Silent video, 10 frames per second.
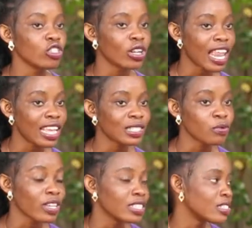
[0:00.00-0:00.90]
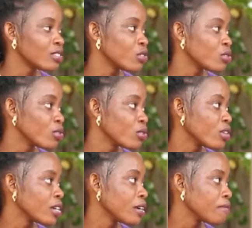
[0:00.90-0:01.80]
your last words
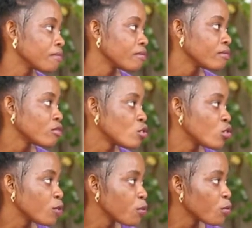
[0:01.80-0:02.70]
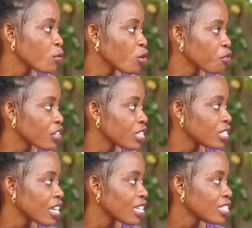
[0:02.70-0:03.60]
to the people of
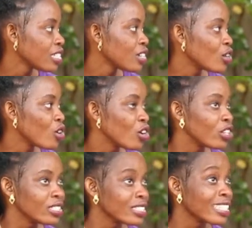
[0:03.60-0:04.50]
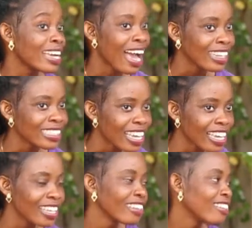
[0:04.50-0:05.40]
KETA and Ghana
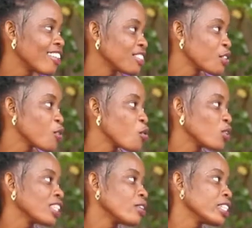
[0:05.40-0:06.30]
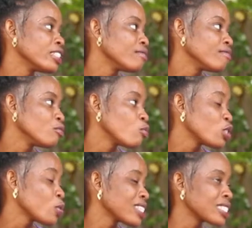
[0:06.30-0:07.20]
as a whole, and what
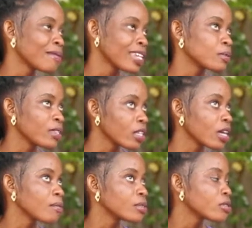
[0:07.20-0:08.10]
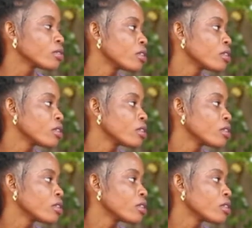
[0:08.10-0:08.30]
to expect when it comes to